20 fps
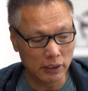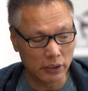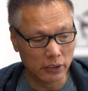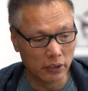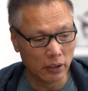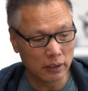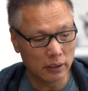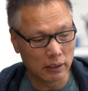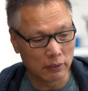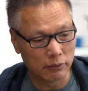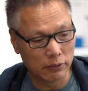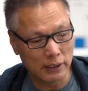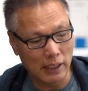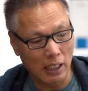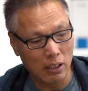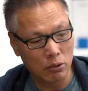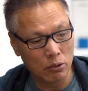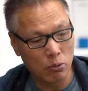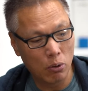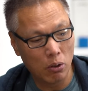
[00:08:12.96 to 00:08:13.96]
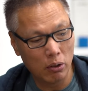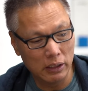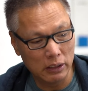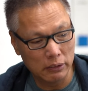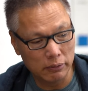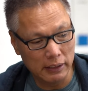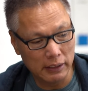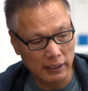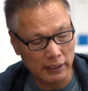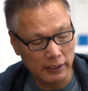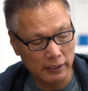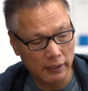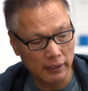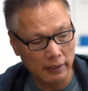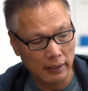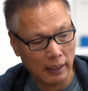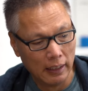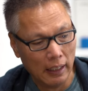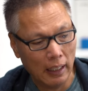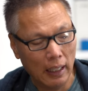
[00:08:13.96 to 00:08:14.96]
good. The sound quality is really
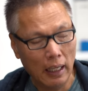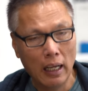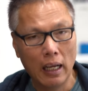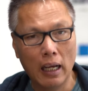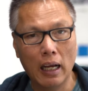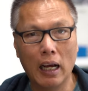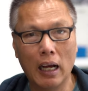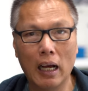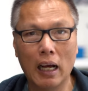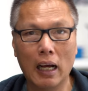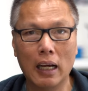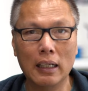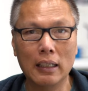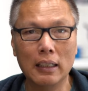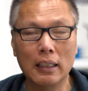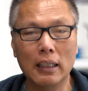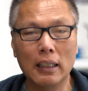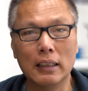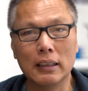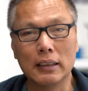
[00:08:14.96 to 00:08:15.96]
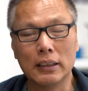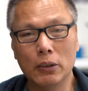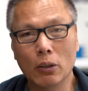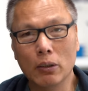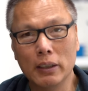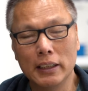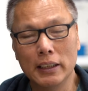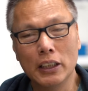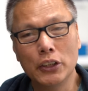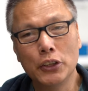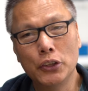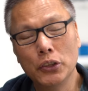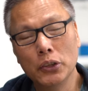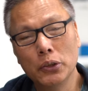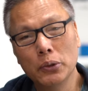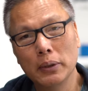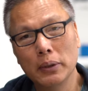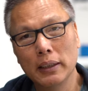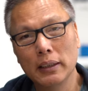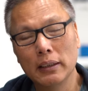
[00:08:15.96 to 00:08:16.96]
good. The only
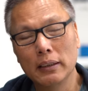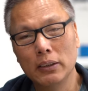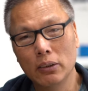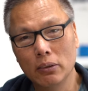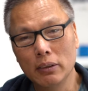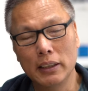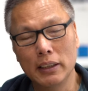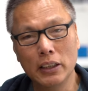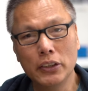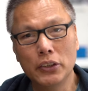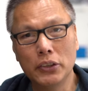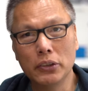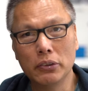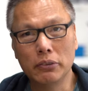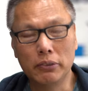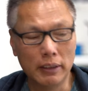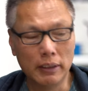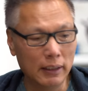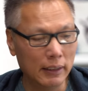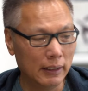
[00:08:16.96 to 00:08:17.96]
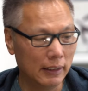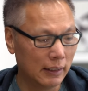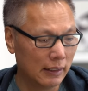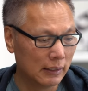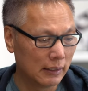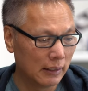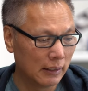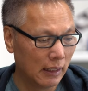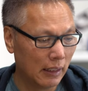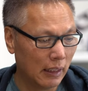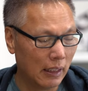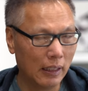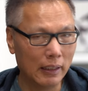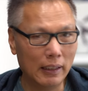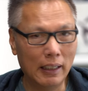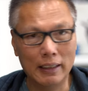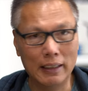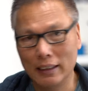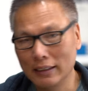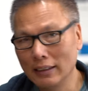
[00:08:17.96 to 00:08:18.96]
issue really is,
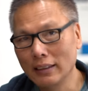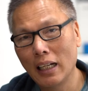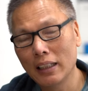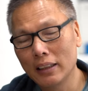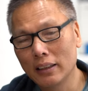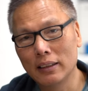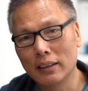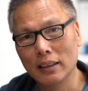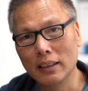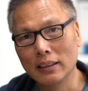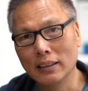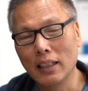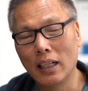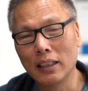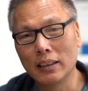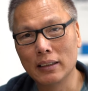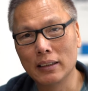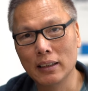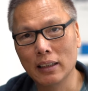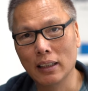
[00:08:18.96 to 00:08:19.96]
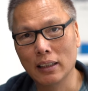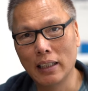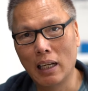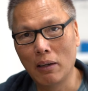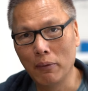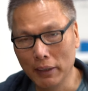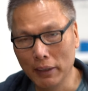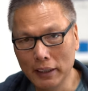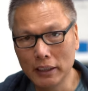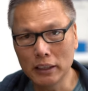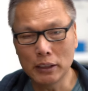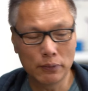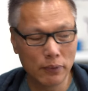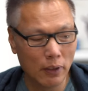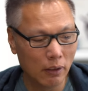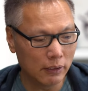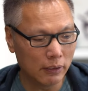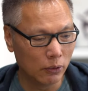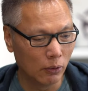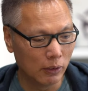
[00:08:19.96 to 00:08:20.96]
and it's not the lavalier's
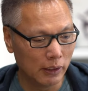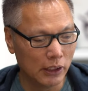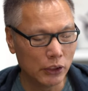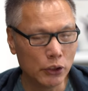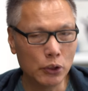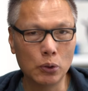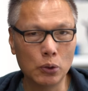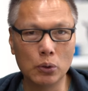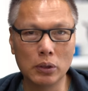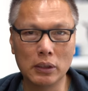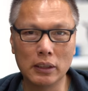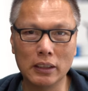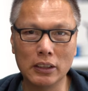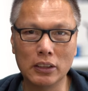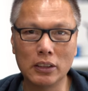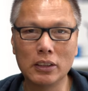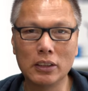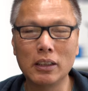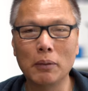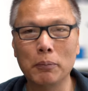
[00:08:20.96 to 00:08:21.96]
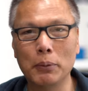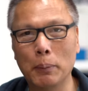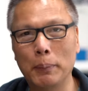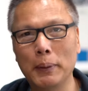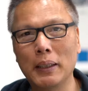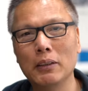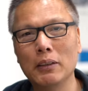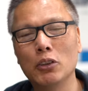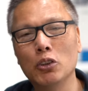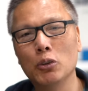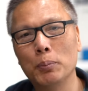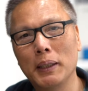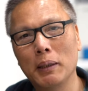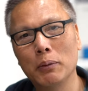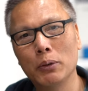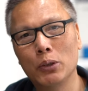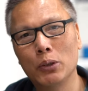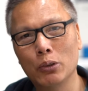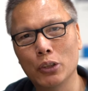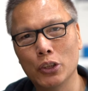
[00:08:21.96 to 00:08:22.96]
fault. The only issue is to be
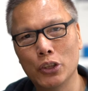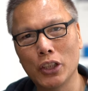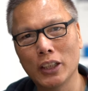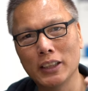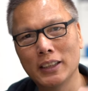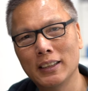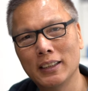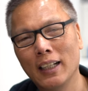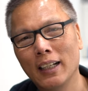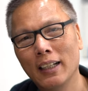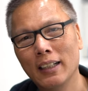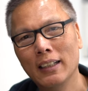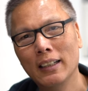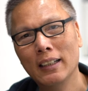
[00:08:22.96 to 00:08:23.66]
able to adjust